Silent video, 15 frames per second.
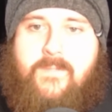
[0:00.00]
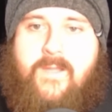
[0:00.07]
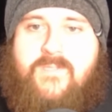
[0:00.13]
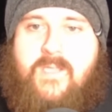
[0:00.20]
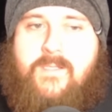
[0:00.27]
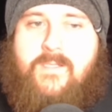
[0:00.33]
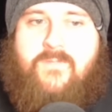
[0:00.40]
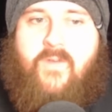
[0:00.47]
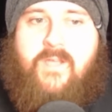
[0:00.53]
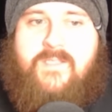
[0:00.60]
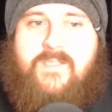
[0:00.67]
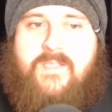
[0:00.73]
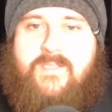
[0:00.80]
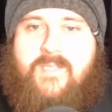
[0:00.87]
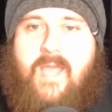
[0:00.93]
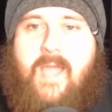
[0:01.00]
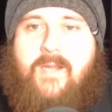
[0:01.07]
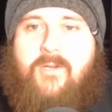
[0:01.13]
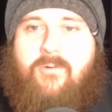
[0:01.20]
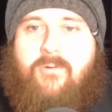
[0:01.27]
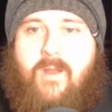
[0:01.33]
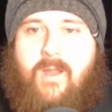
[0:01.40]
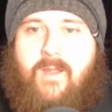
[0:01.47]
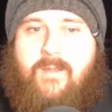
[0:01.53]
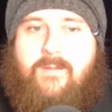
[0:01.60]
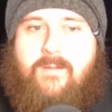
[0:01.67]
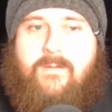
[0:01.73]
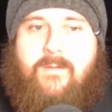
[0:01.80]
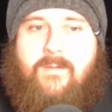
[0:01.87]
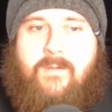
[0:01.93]
Death Sentence versus
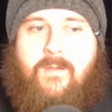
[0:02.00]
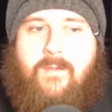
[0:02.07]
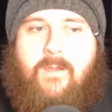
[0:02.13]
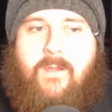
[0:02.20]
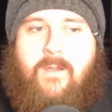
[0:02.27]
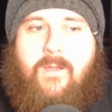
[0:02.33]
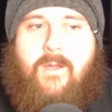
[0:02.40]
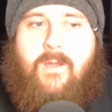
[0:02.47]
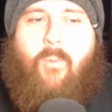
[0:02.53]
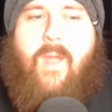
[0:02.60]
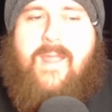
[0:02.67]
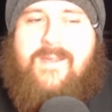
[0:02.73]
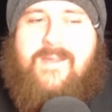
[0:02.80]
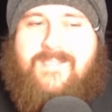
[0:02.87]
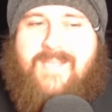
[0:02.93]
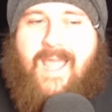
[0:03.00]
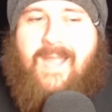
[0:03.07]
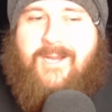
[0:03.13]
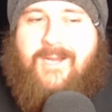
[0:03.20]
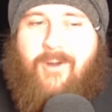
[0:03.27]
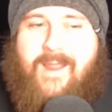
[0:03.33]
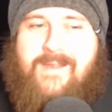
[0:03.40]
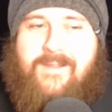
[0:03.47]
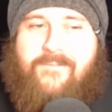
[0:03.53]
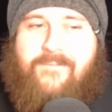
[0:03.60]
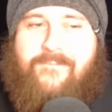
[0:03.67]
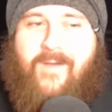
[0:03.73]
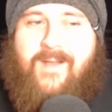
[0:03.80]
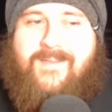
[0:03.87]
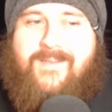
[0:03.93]
Zachcray. Wait, Zachcray the
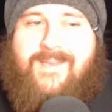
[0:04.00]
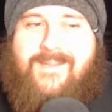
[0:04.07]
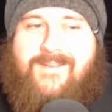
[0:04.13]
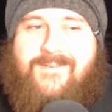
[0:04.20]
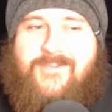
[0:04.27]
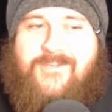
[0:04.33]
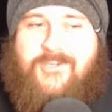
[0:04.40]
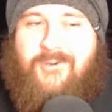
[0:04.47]
fucking